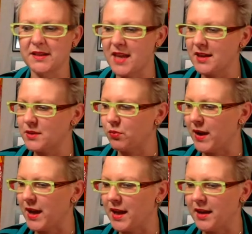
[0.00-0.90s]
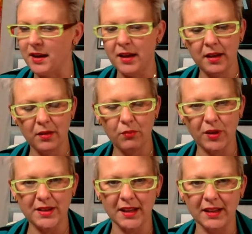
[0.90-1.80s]
that's when we're
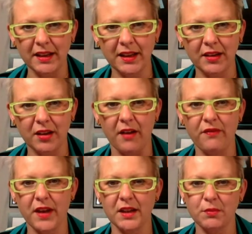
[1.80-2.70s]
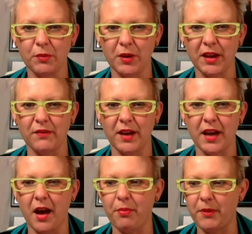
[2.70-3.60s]
settling in life. That's when we're giving
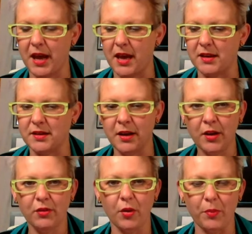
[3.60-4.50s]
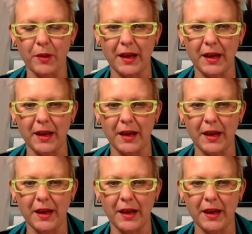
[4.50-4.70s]
up and not